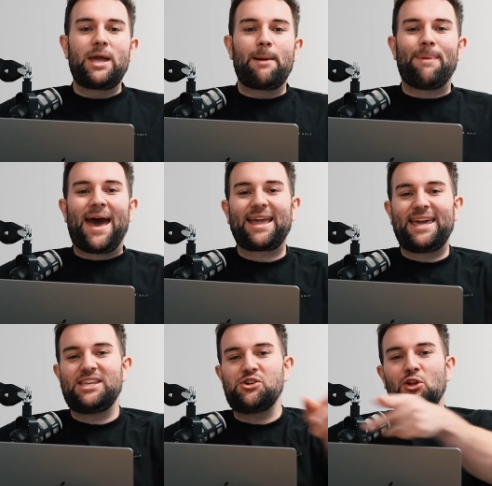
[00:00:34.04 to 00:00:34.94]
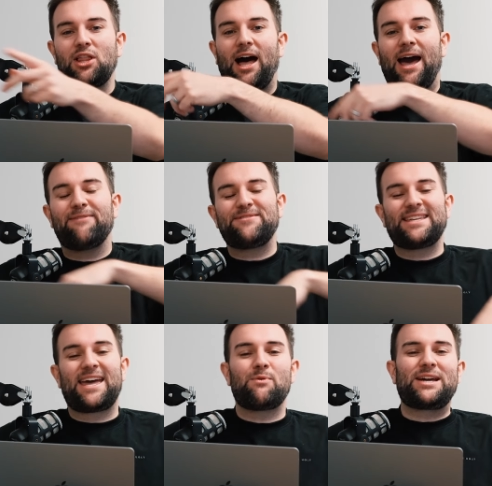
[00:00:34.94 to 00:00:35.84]
We are back in your life.
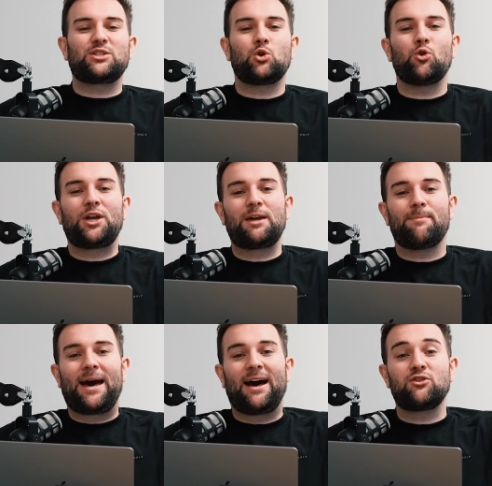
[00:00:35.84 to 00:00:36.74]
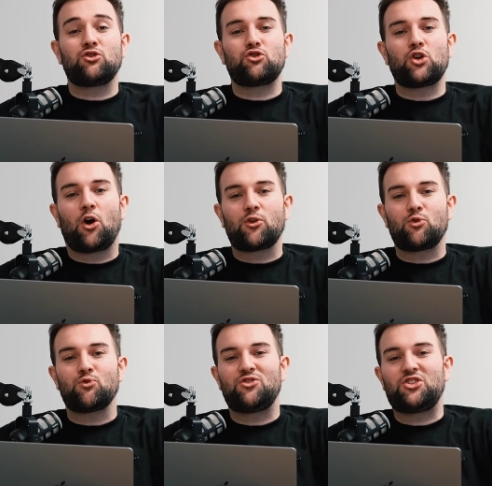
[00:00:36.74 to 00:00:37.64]
Today we are talking about
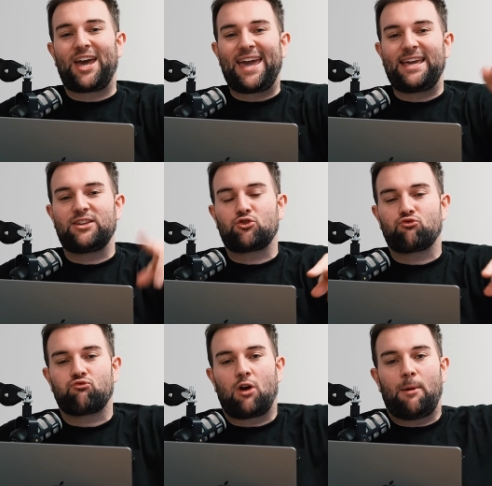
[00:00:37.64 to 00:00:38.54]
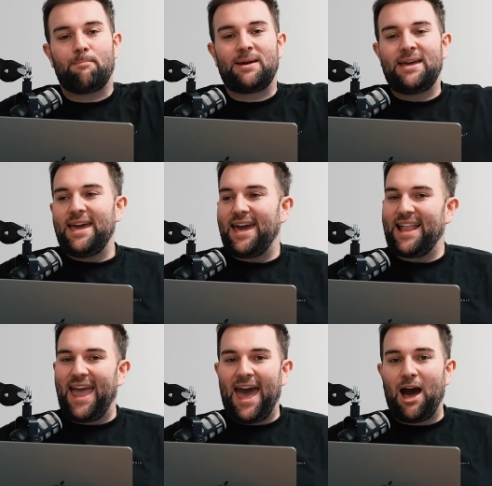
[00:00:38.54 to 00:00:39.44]
Donald J. Trump
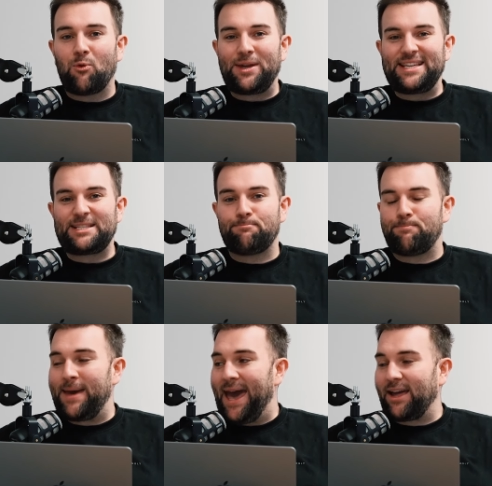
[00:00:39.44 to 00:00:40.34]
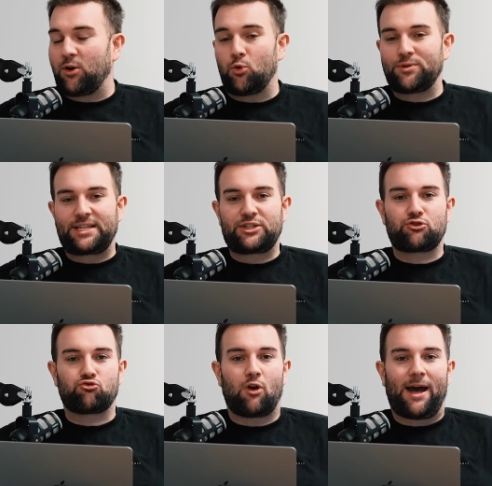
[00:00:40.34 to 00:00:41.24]
and how he is back causing
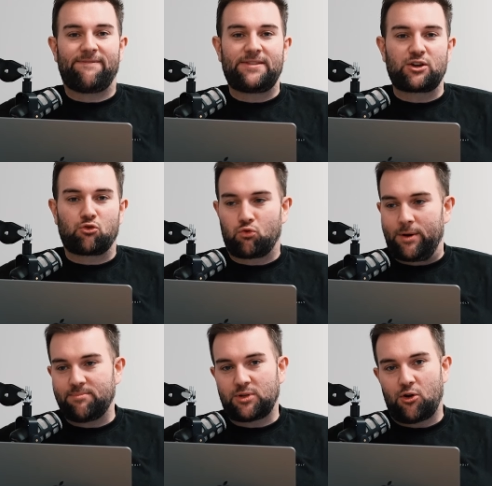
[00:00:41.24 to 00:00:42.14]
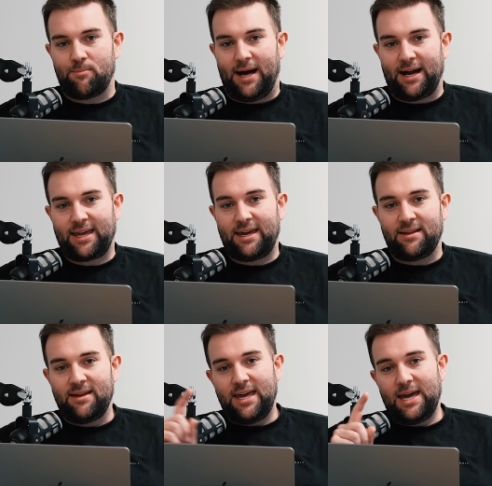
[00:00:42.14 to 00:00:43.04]
strife in the crypto
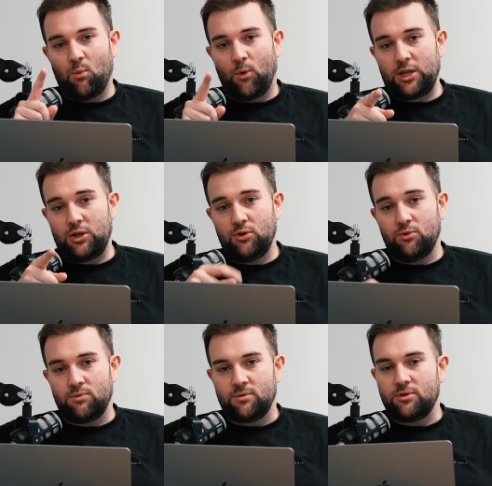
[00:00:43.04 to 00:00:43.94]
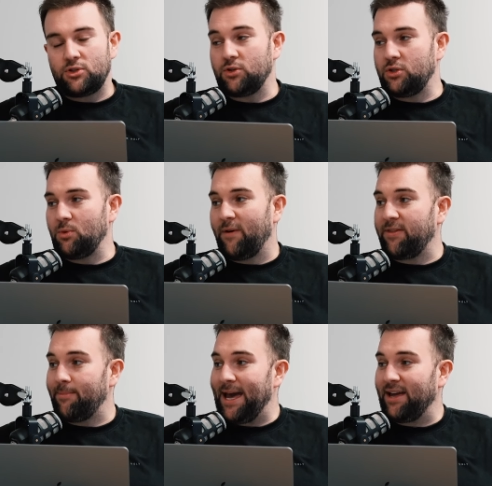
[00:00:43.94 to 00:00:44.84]
market and what you should do
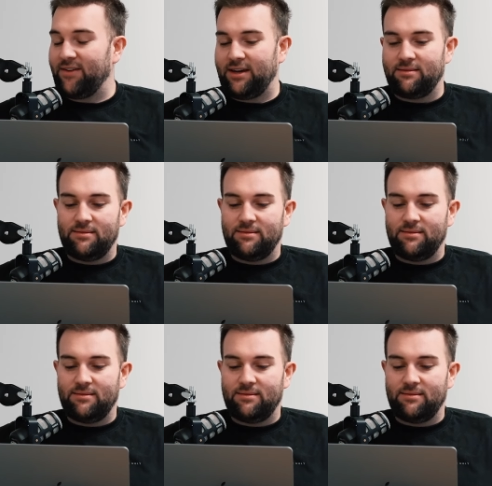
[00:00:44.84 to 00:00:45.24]
off the back of it.